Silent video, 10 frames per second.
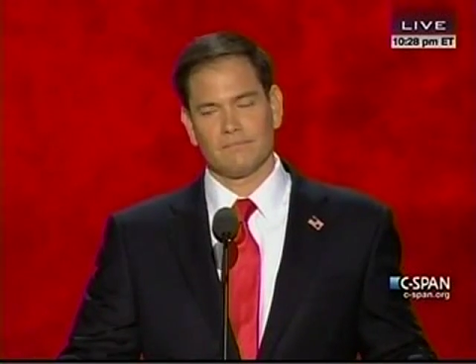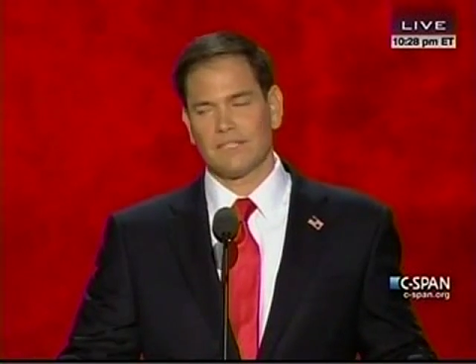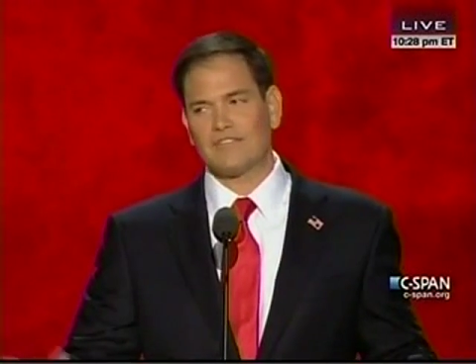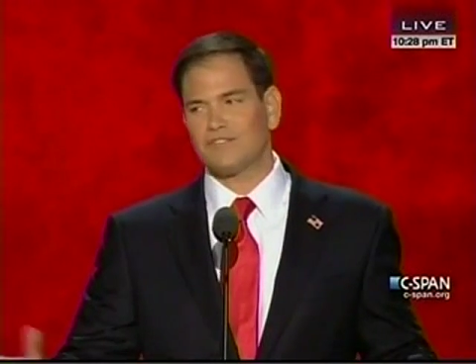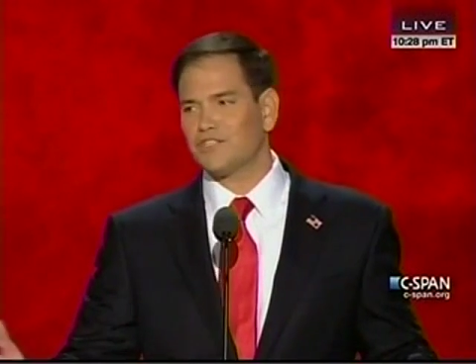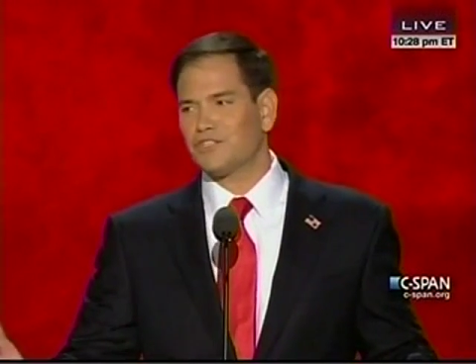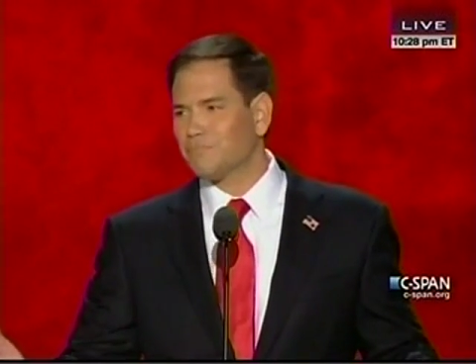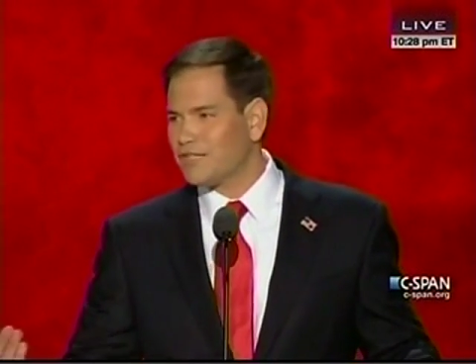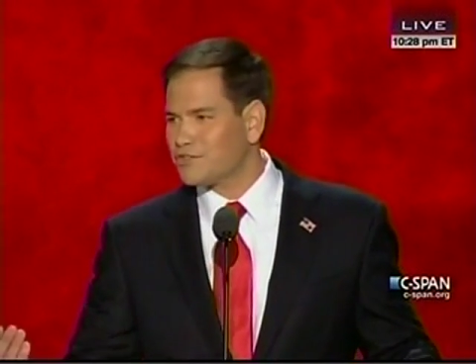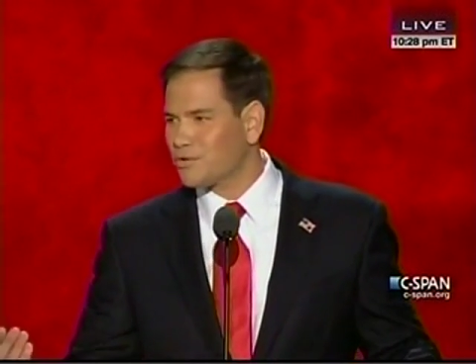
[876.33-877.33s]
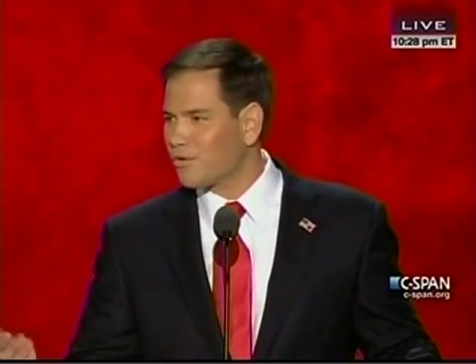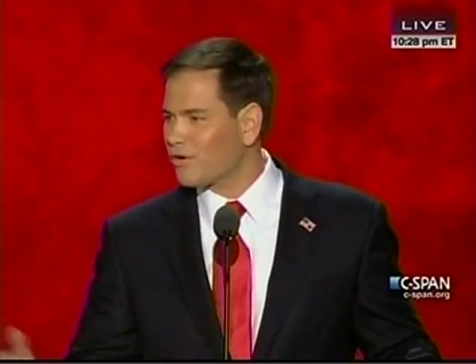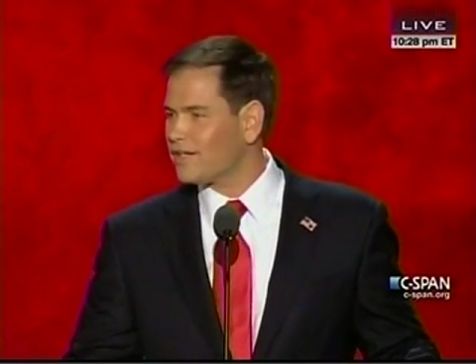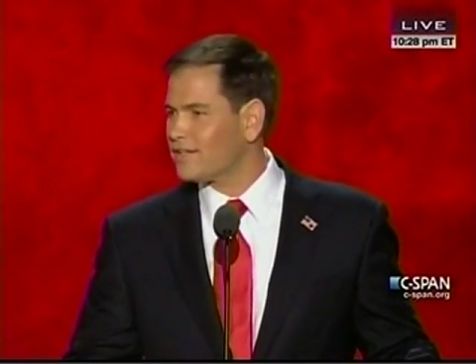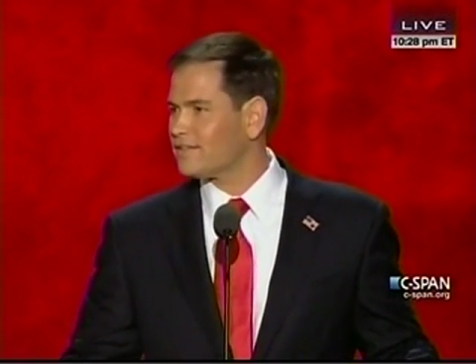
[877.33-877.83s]
that's not just my
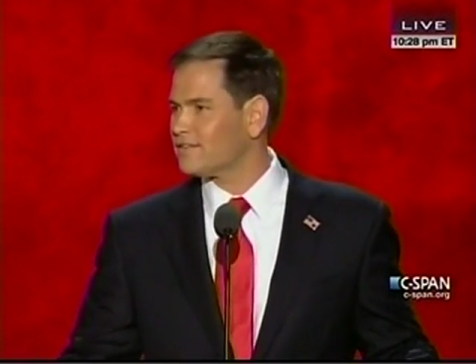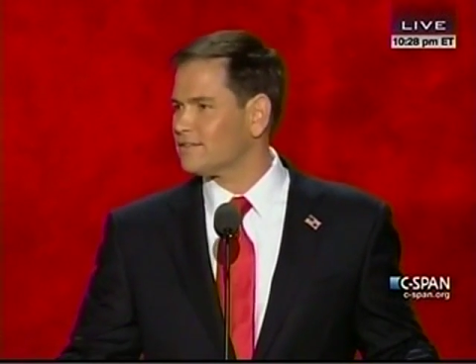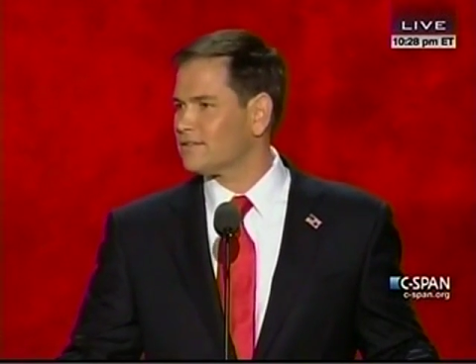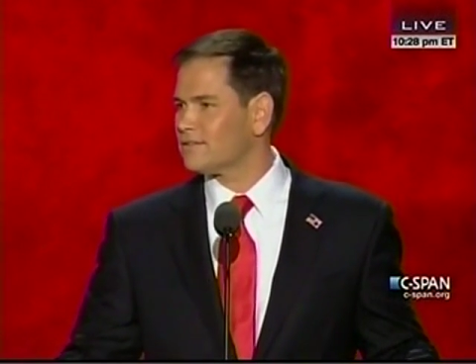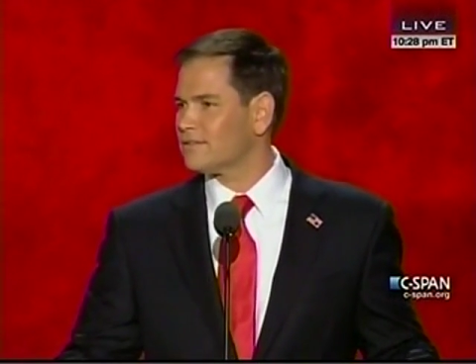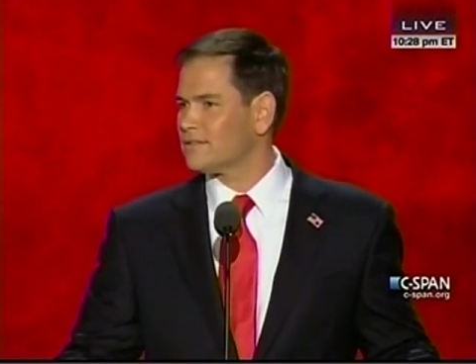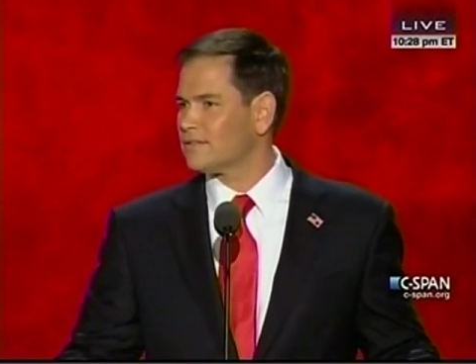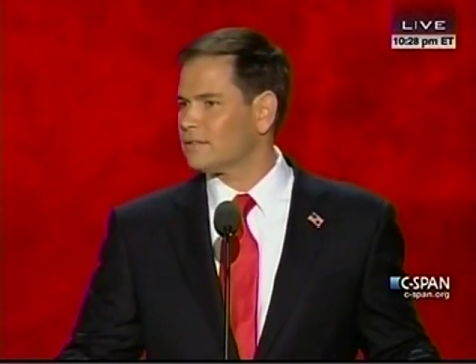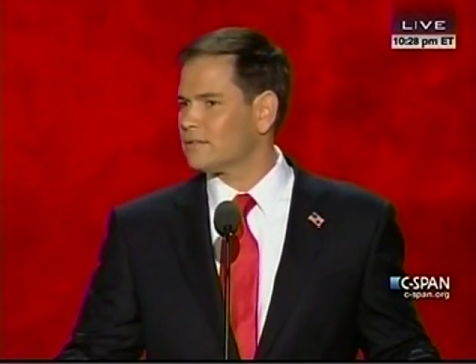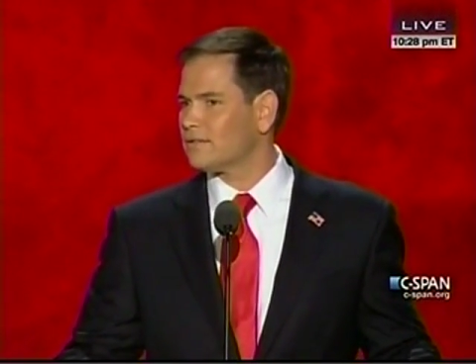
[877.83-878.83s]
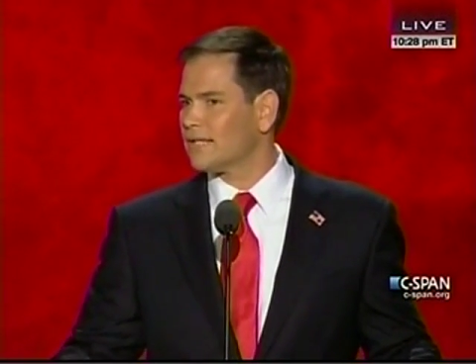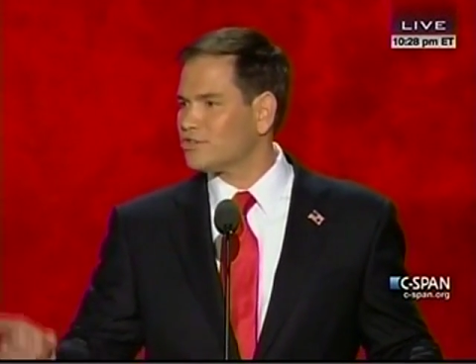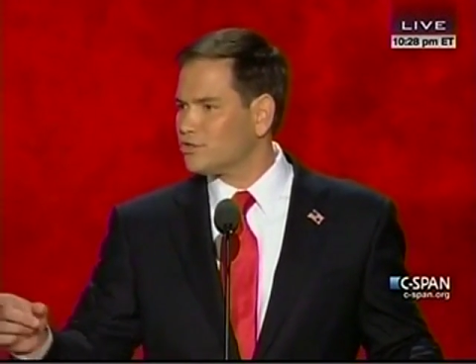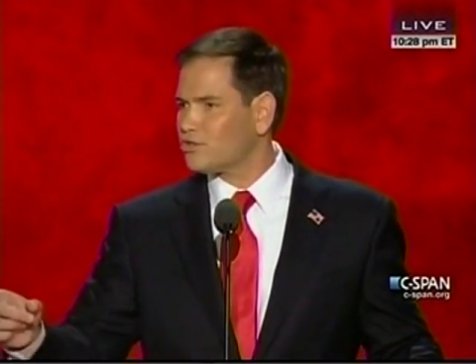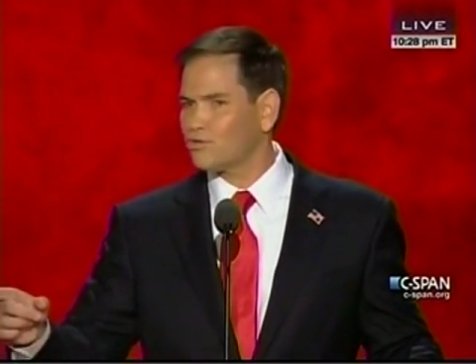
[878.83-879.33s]
story.
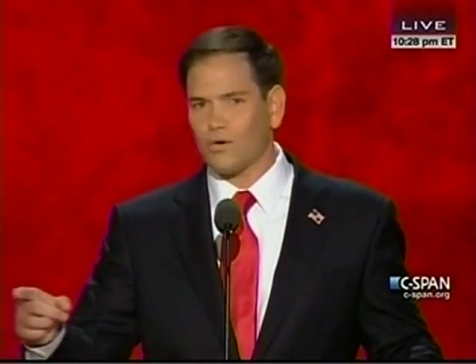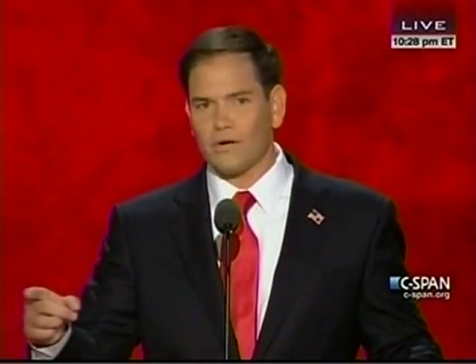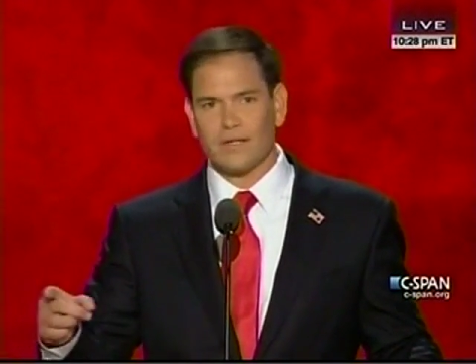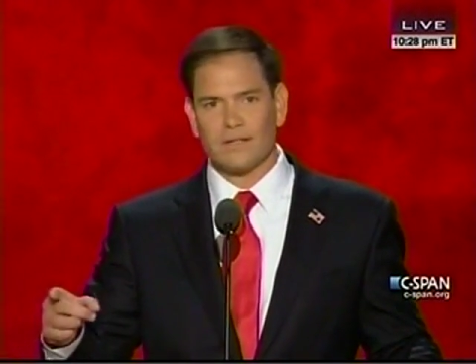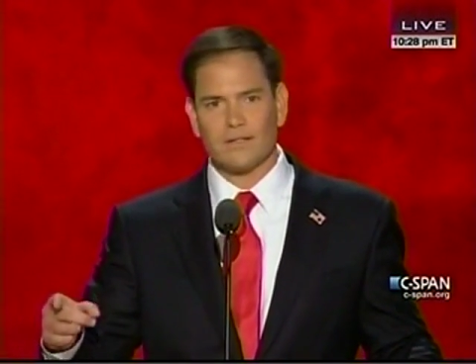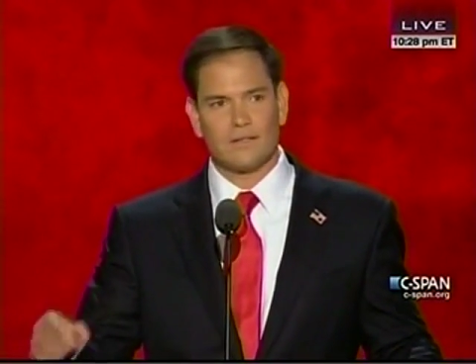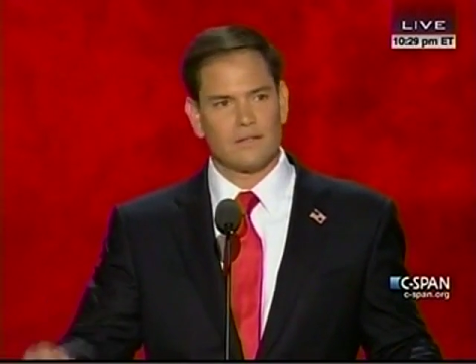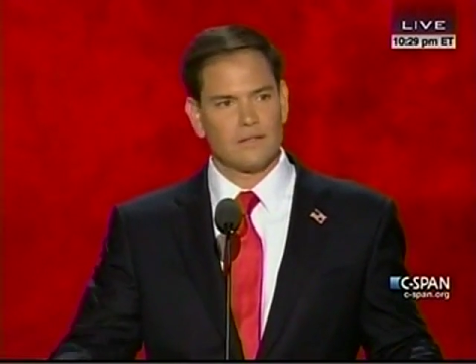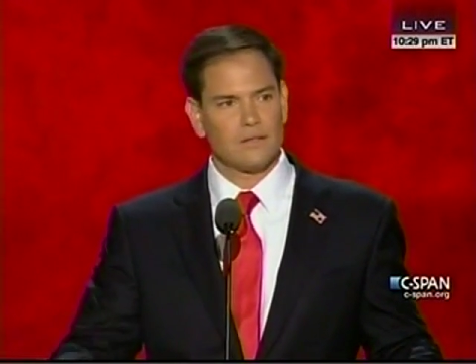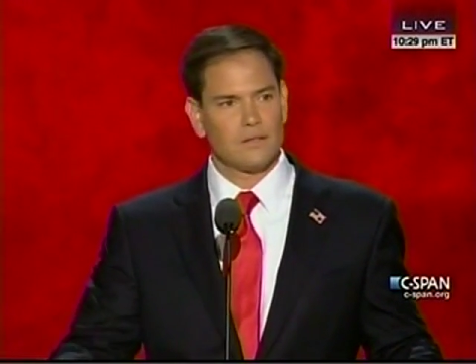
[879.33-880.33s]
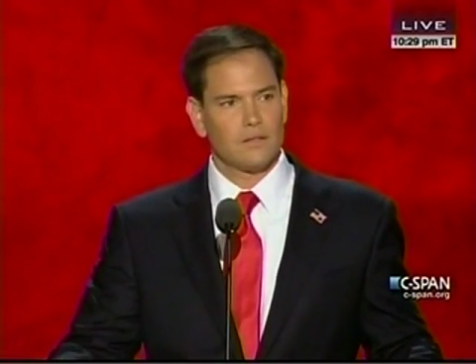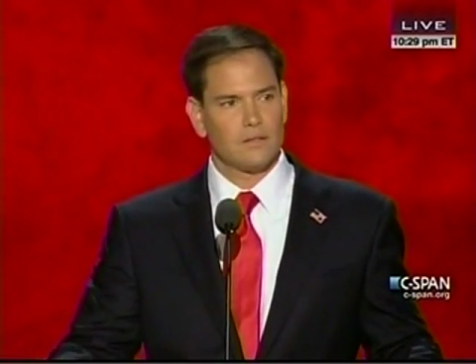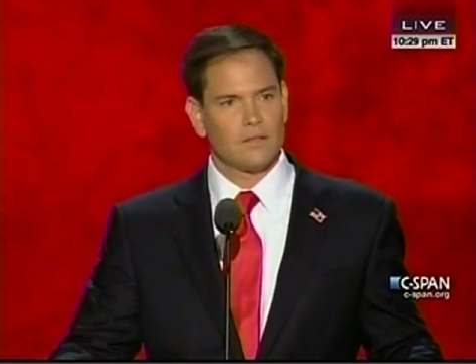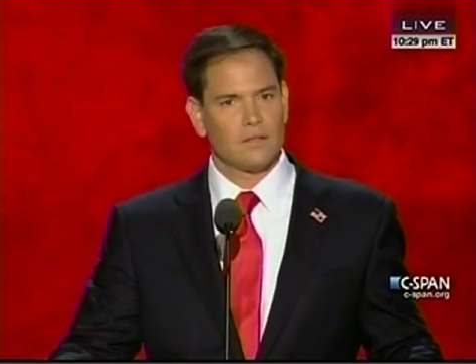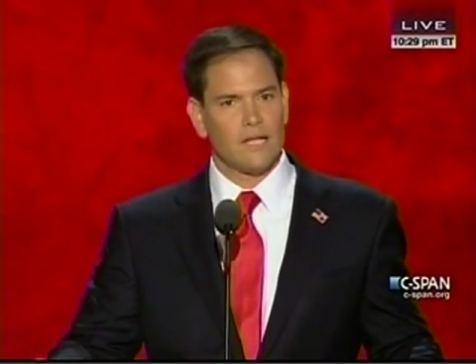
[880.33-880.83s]
That's your story.
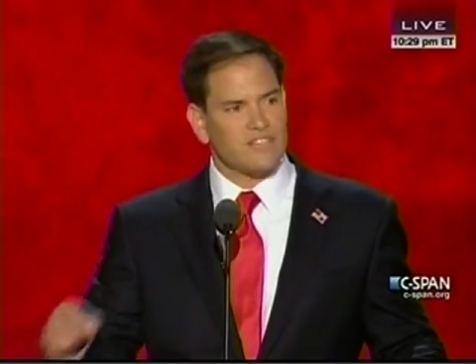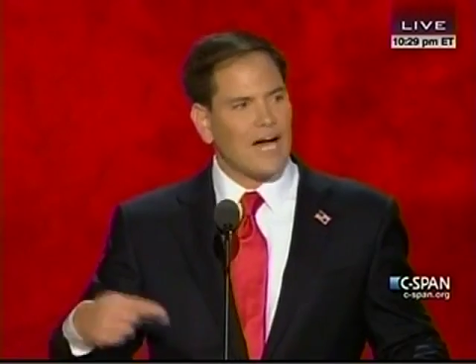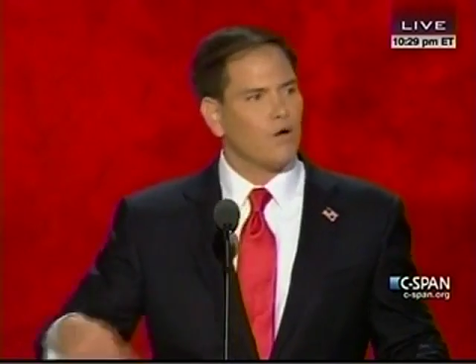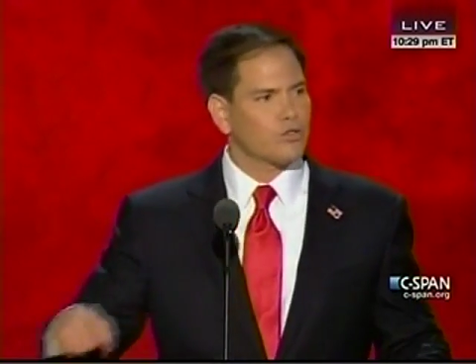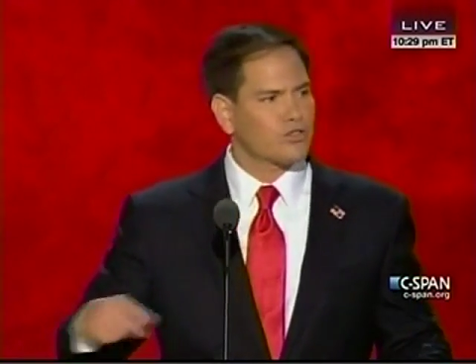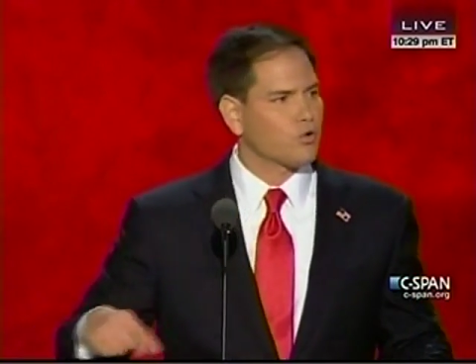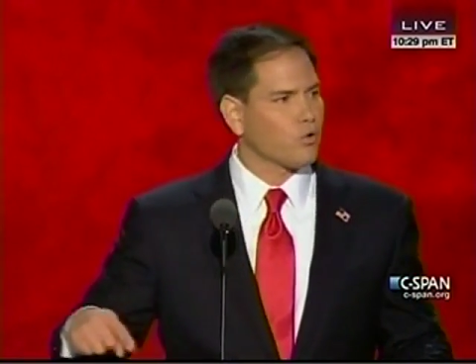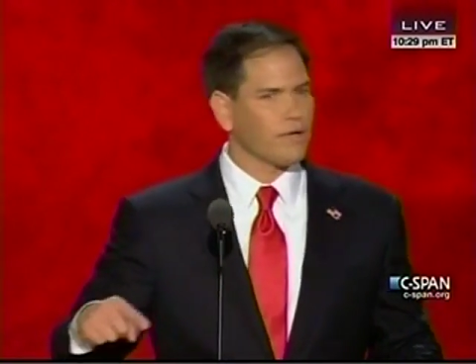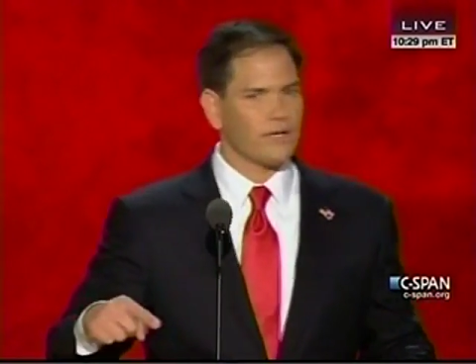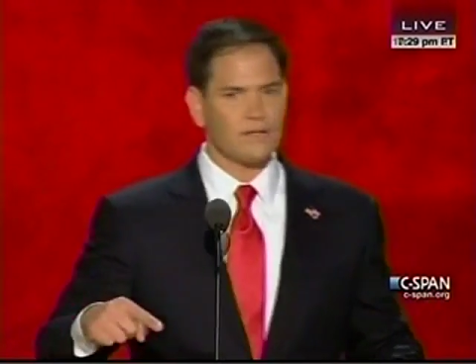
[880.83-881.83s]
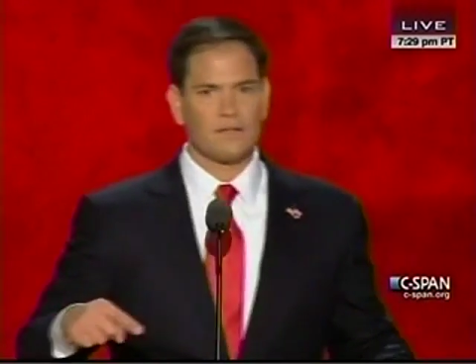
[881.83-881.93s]
That's our story.